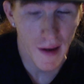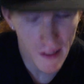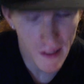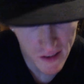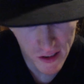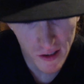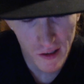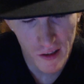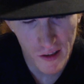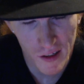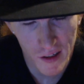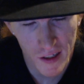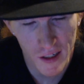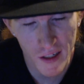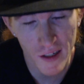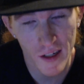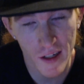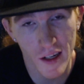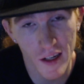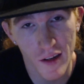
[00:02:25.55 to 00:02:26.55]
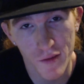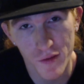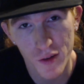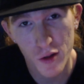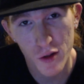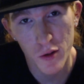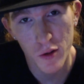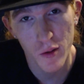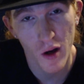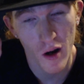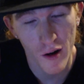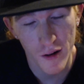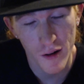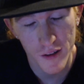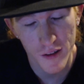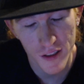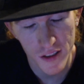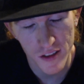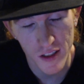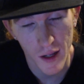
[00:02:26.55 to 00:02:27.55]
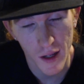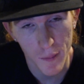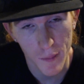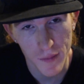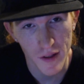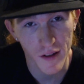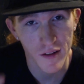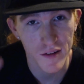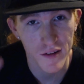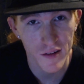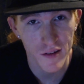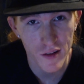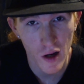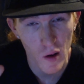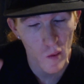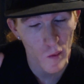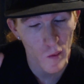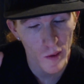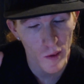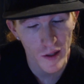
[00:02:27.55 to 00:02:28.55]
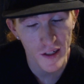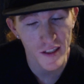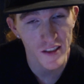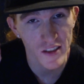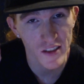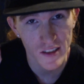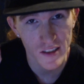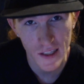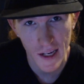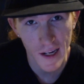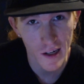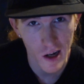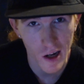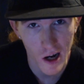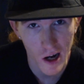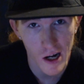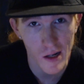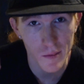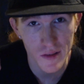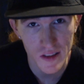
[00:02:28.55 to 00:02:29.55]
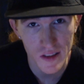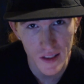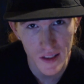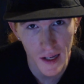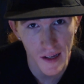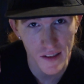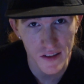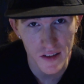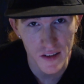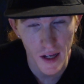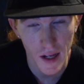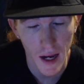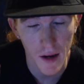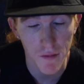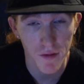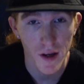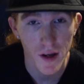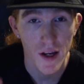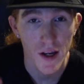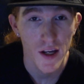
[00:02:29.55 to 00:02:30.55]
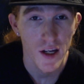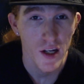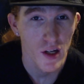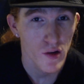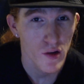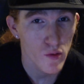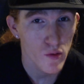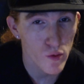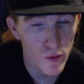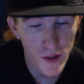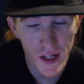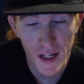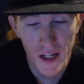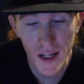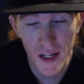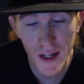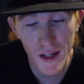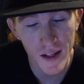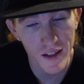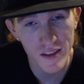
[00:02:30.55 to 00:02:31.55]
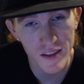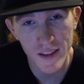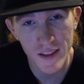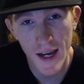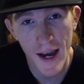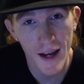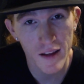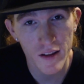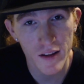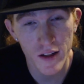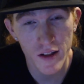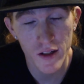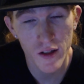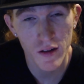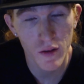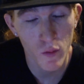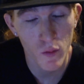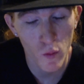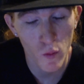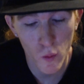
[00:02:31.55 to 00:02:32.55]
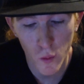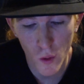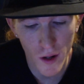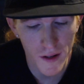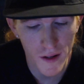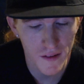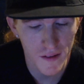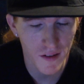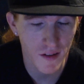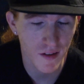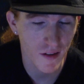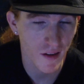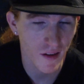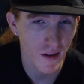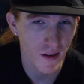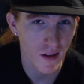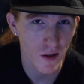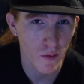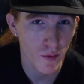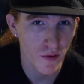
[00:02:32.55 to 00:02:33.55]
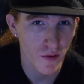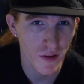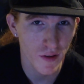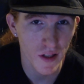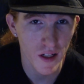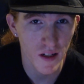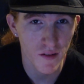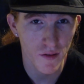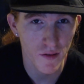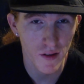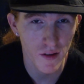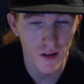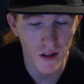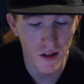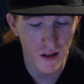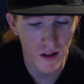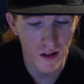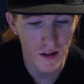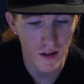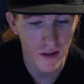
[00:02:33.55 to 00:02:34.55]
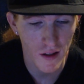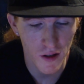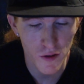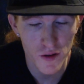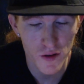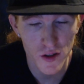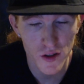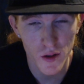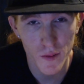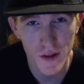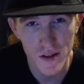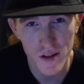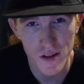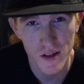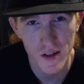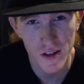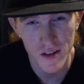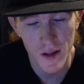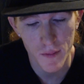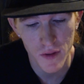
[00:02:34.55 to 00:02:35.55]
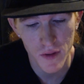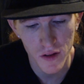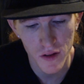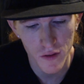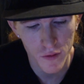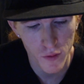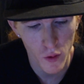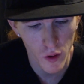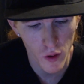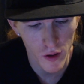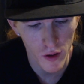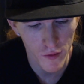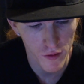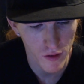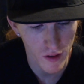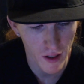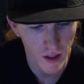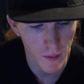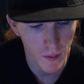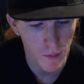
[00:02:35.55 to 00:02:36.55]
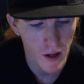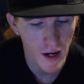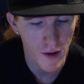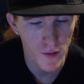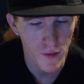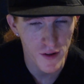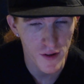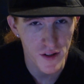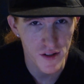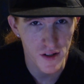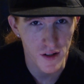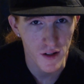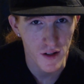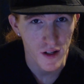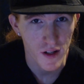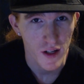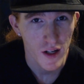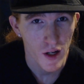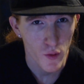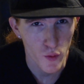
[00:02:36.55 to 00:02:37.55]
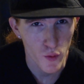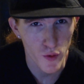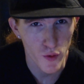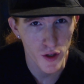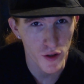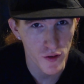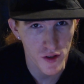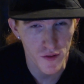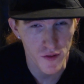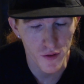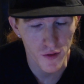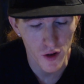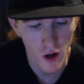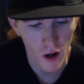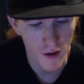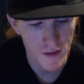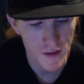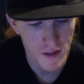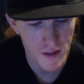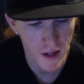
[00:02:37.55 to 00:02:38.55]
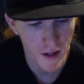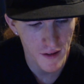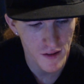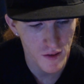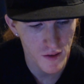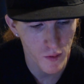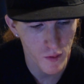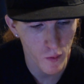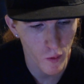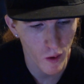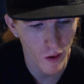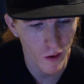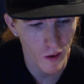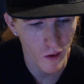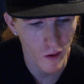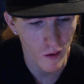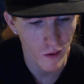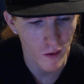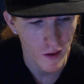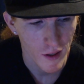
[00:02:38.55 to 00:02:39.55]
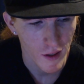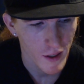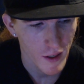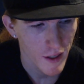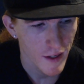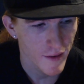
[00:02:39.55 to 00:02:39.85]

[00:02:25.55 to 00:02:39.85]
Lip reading: basically, if you aren't accepted, don't worry, stay calm, stay safe. Read exactly what you believe that YouTube isn't accepting you for like my reason, reuse of content. Well,